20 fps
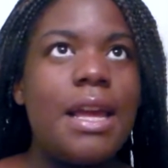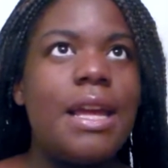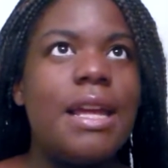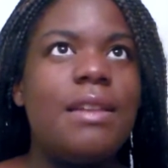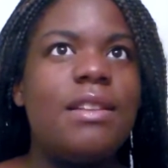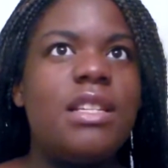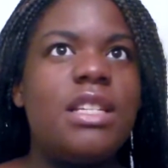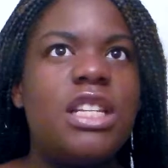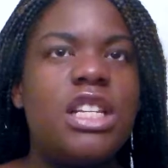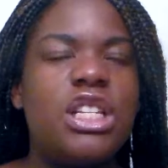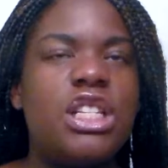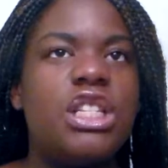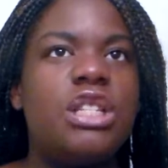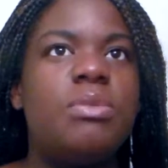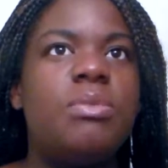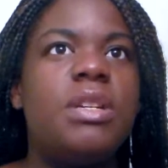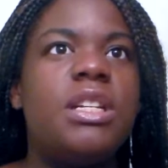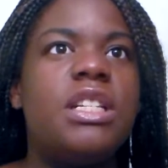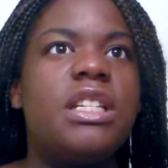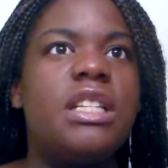it
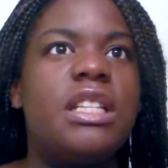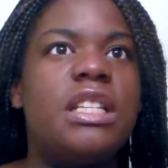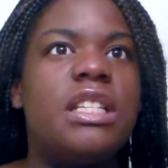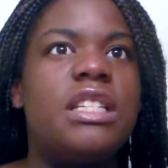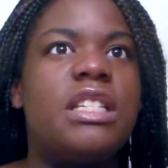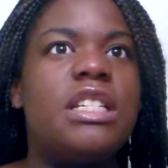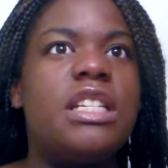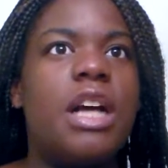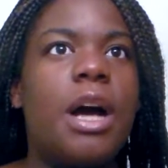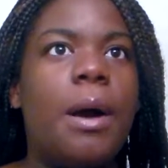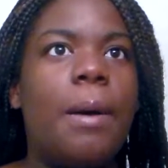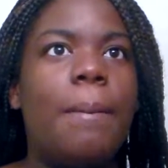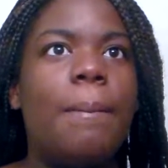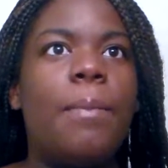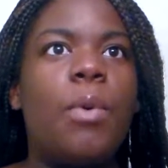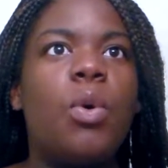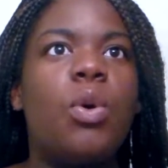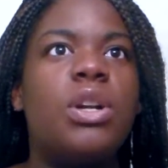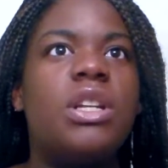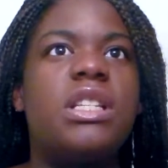sends me into this
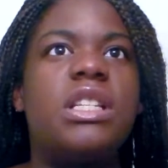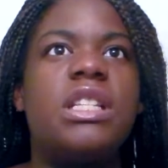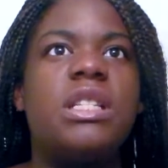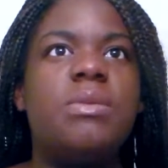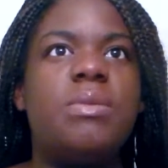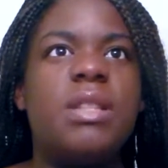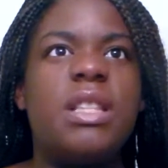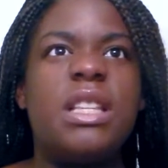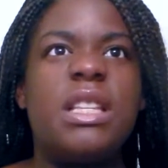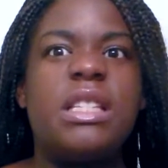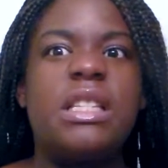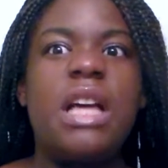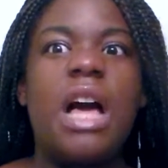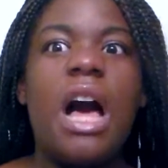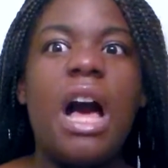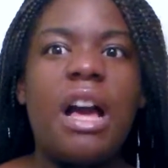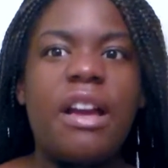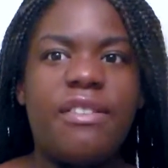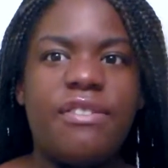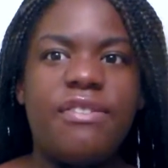dump, or sends me into this
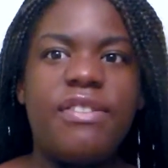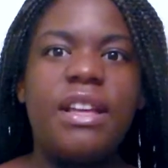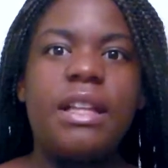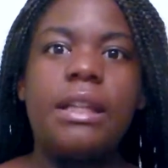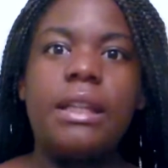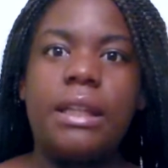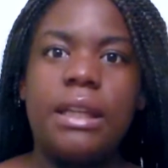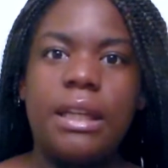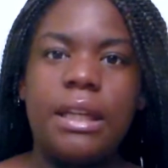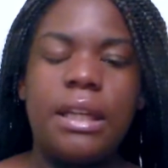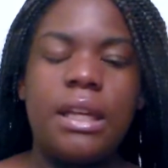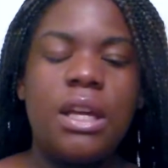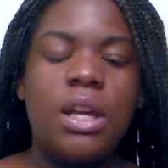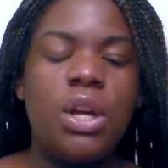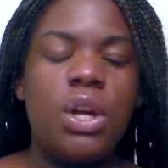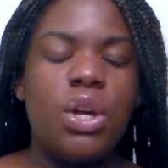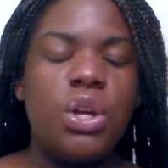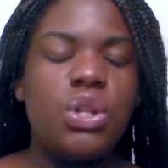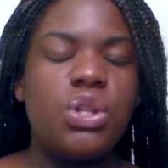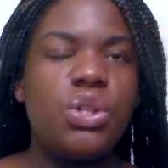high feeling.
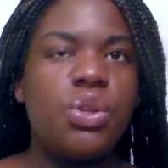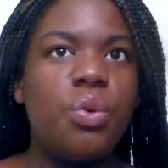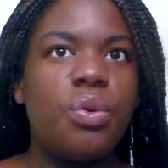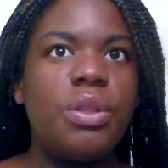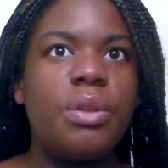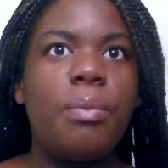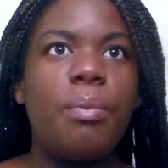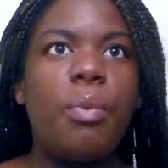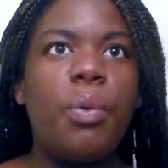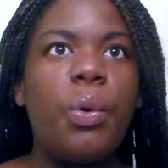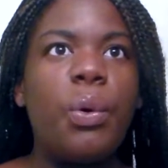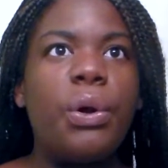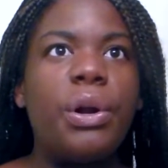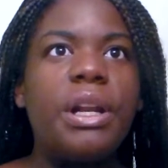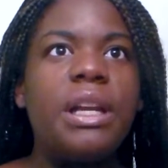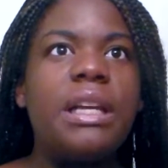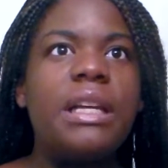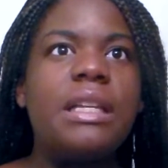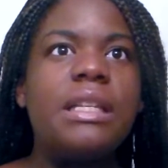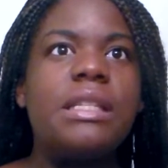So in the
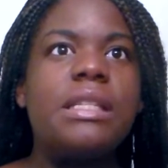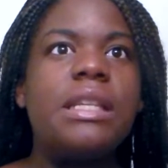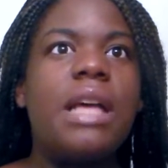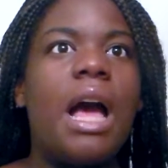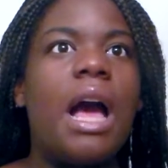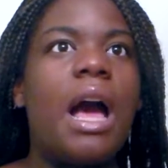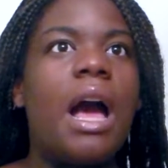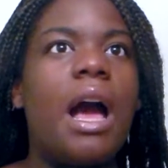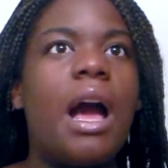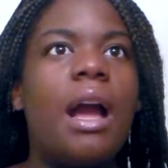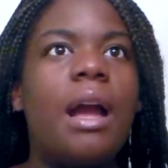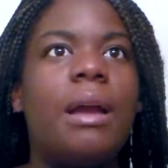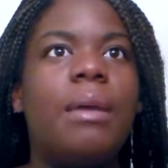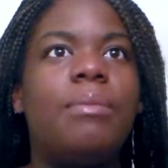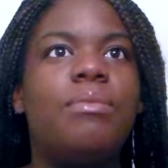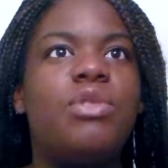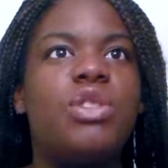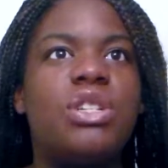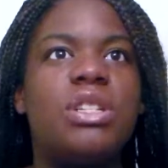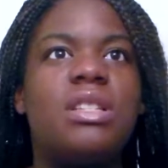mornings,
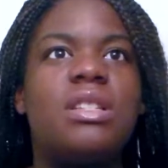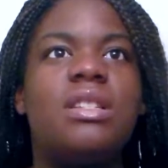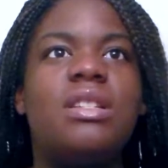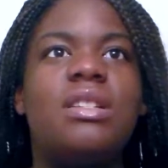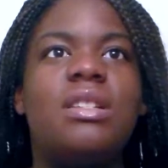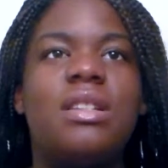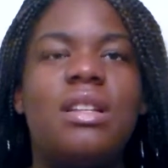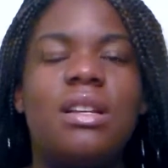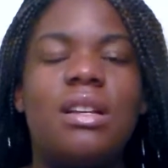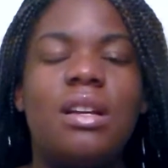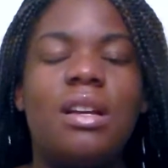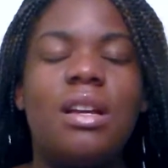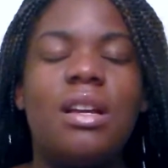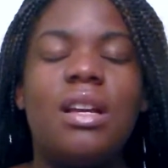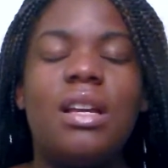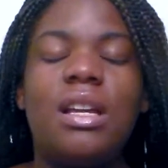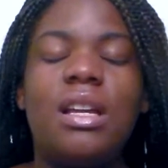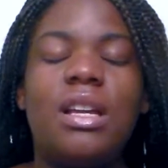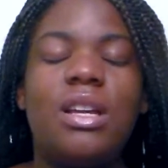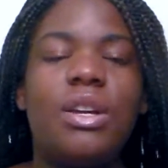I'm just
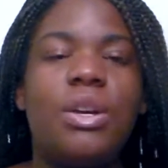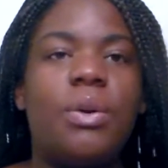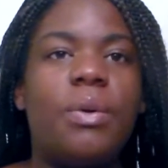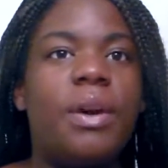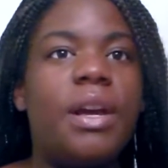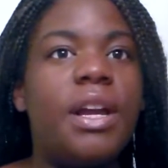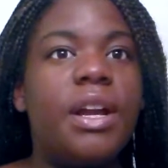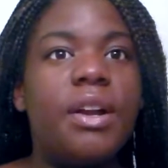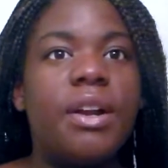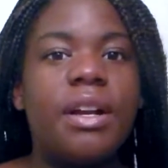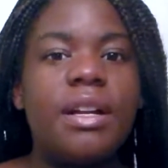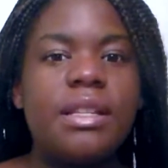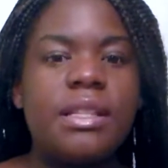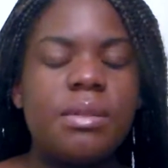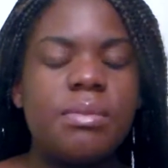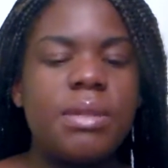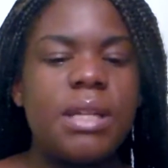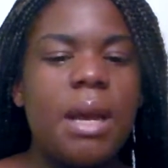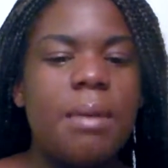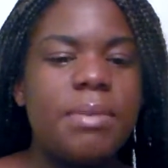
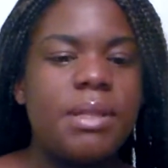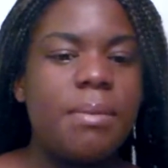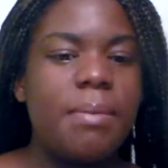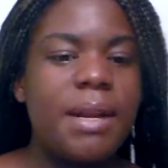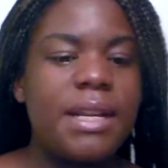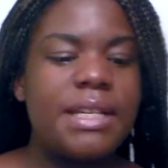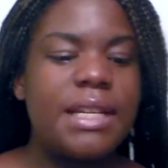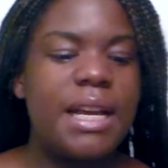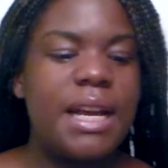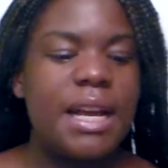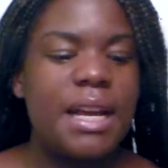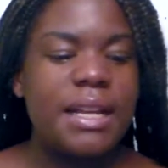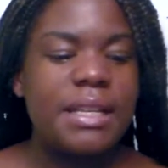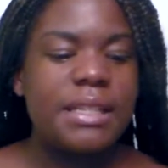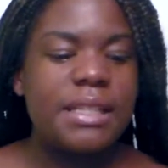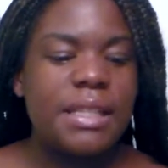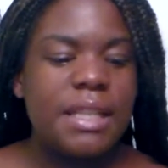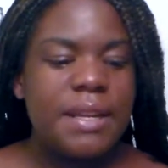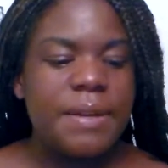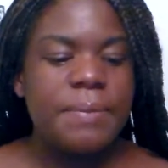incoherent sometimes at my
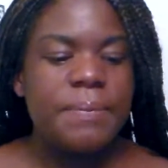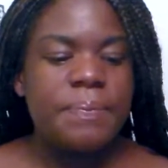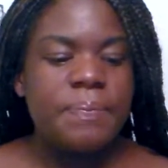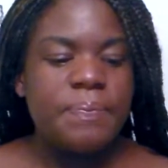desk.